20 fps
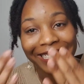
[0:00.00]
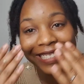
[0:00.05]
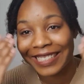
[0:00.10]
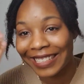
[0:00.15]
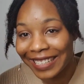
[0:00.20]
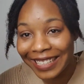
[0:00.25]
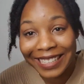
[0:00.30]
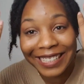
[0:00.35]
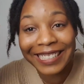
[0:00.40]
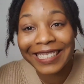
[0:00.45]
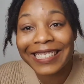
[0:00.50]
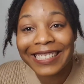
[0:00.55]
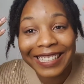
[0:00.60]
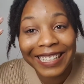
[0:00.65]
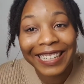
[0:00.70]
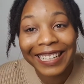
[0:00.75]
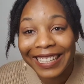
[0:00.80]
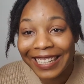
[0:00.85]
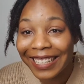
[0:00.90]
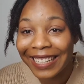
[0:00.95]
Is she
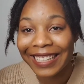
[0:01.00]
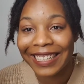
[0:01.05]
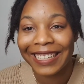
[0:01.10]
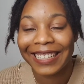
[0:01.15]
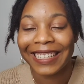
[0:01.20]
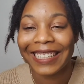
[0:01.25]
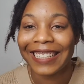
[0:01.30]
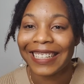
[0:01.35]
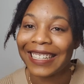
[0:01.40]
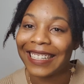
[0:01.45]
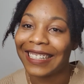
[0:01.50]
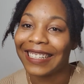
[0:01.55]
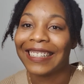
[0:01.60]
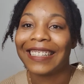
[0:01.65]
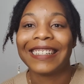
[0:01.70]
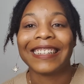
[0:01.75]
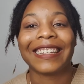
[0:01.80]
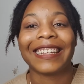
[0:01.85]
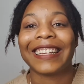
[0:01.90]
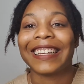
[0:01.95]
here?
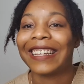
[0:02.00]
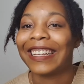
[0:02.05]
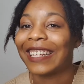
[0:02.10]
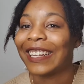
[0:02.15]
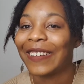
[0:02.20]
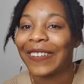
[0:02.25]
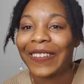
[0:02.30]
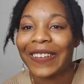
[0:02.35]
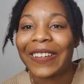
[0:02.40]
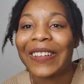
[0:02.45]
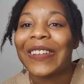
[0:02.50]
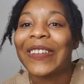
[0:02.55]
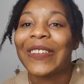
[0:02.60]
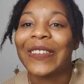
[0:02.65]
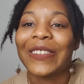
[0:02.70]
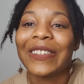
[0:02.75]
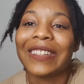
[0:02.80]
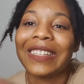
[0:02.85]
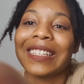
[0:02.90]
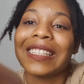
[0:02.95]
I don't
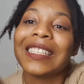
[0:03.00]
know.